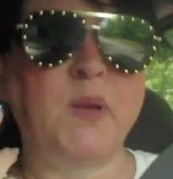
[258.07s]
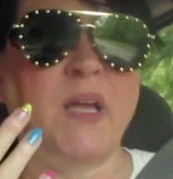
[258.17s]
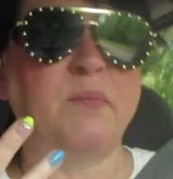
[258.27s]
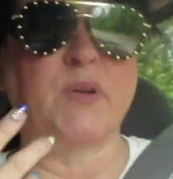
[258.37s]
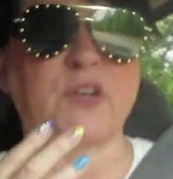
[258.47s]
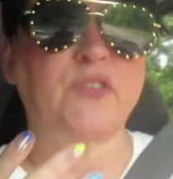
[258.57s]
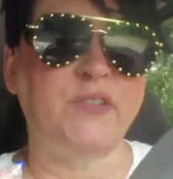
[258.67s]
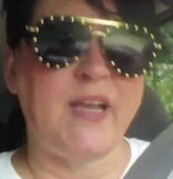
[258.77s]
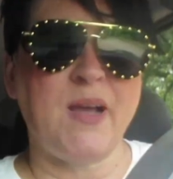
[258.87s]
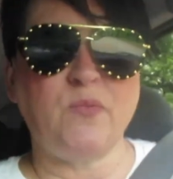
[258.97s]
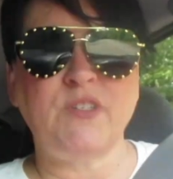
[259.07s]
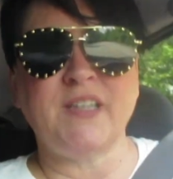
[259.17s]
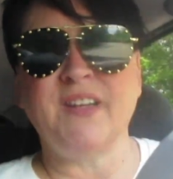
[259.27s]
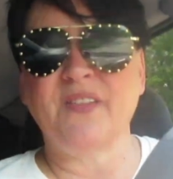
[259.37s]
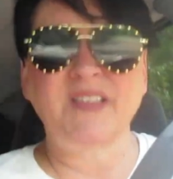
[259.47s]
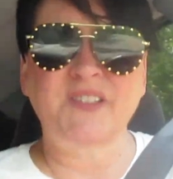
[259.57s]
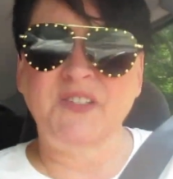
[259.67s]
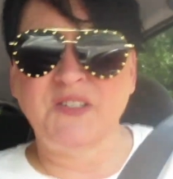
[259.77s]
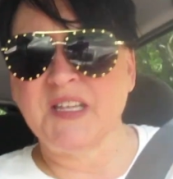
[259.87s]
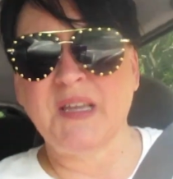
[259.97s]
blood boogers out, which I know that's
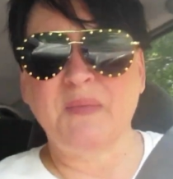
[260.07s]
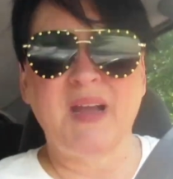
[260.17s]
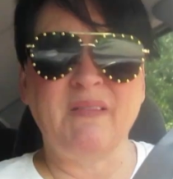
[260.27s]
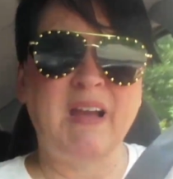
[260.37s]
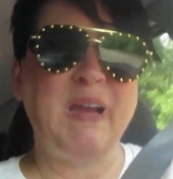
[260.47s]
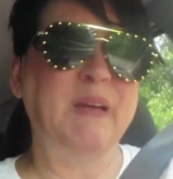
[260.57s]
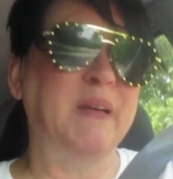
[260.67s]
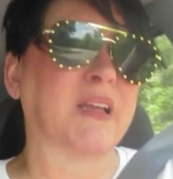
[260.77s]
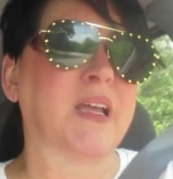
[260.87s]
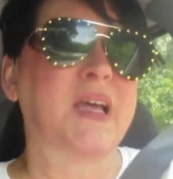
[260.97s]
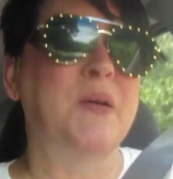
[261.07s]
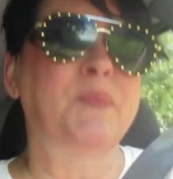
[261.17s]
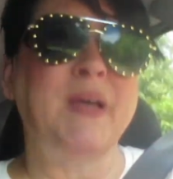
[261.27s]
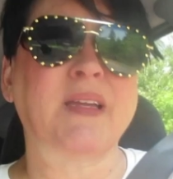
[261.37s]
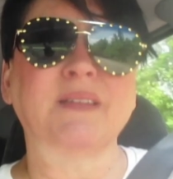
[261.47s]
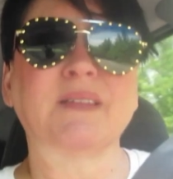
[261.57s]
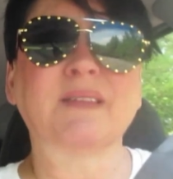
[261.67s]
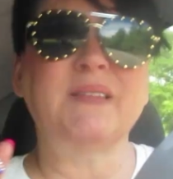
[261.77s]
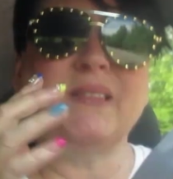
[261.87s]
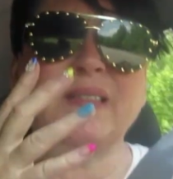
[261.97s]
TMI, right?
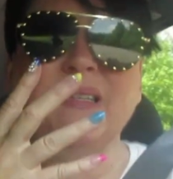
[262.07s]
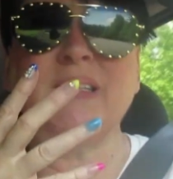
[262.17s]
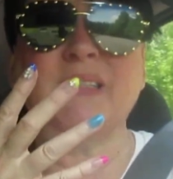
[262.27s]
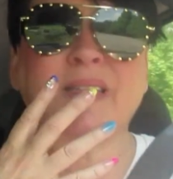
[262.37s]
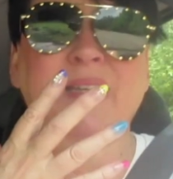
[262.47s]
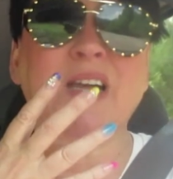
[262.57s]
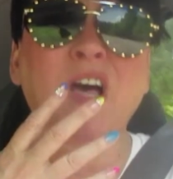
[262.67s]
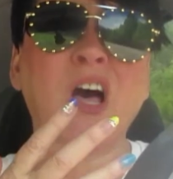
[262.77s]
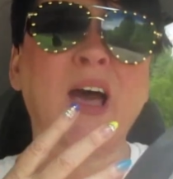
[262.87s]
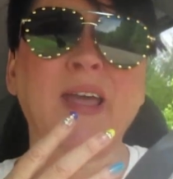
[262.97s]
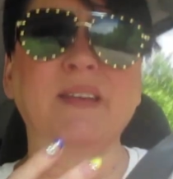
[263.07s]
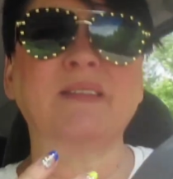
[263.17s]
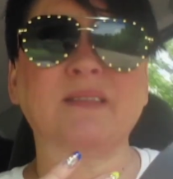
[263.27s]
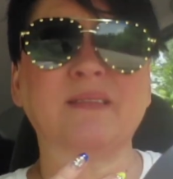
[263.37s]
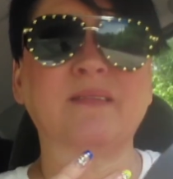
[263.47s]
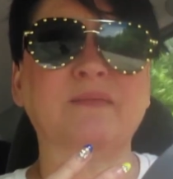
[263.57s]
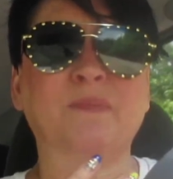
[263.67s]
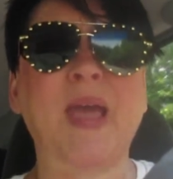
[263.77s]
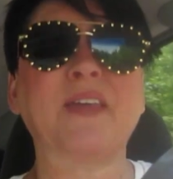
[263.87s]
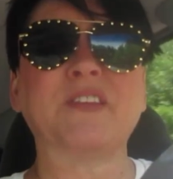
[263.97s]
But the hot
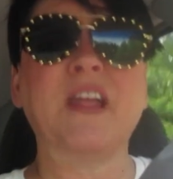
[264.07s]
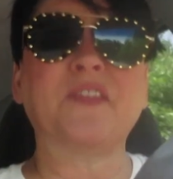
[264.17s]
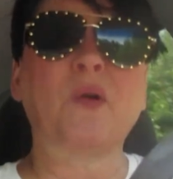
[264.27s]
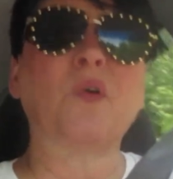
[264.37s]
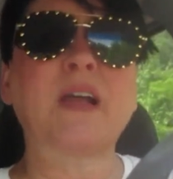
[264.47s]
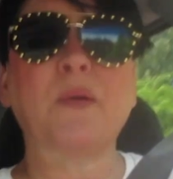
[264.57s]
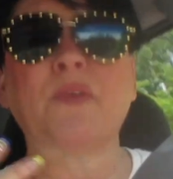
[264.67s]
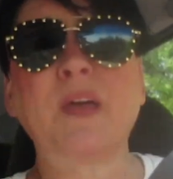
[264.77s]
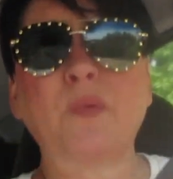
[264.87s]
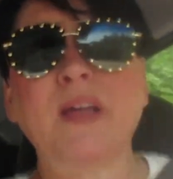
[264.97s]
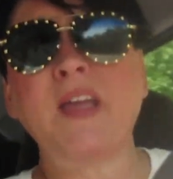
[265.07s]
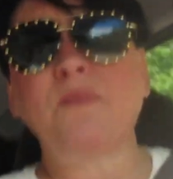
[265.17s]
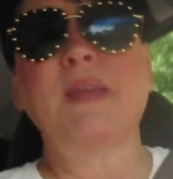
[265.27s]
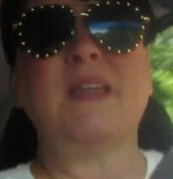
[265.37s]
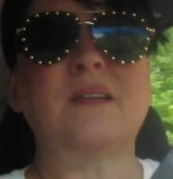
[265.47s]
bath, and I thought, okay, well, that will help me,